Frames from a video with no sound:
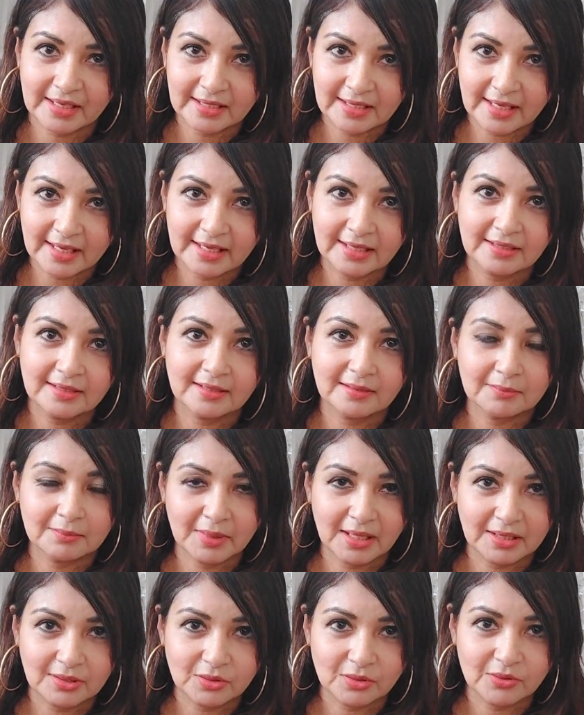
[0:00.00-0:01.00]
Again,
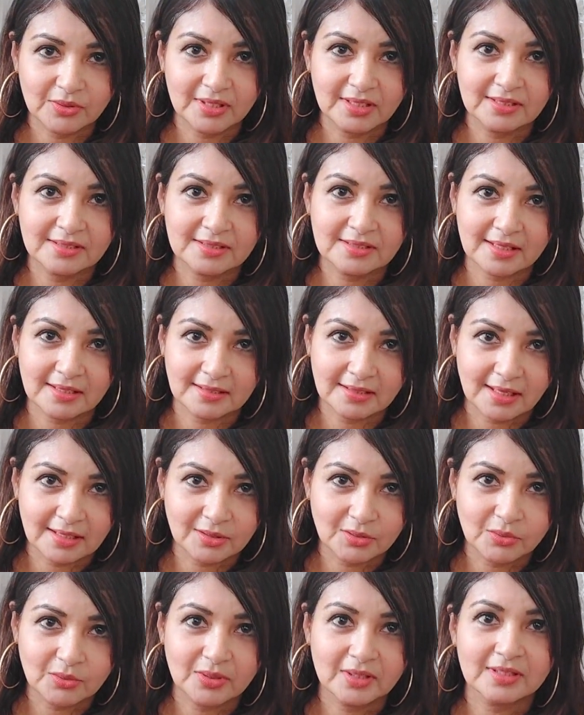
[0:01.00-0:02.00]
micro rings and
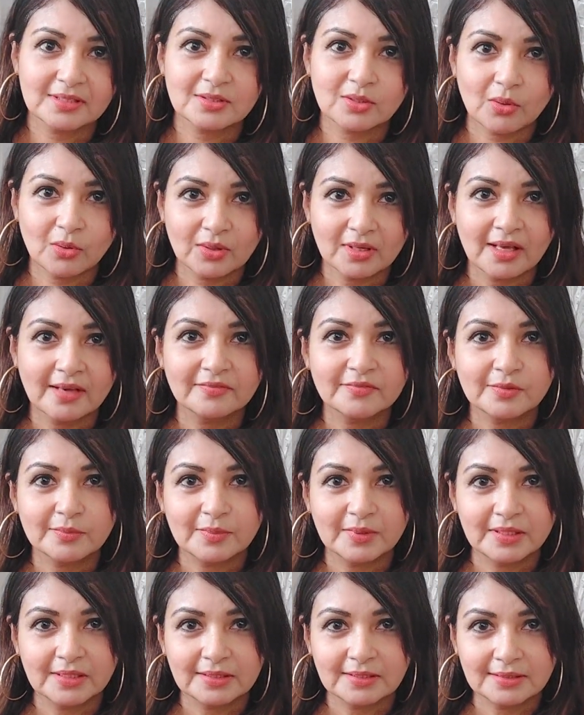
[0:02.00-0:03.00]
nano rings all have to
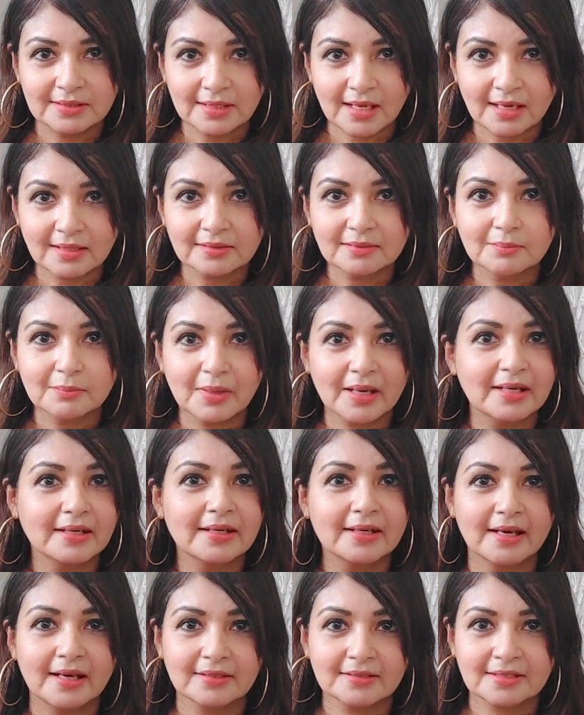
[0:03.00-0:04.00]
be done by
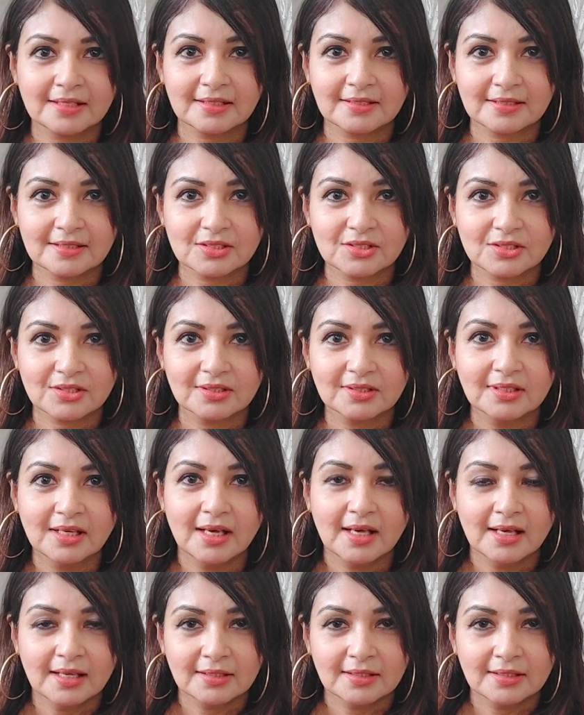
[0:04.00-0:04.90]
a hair technician.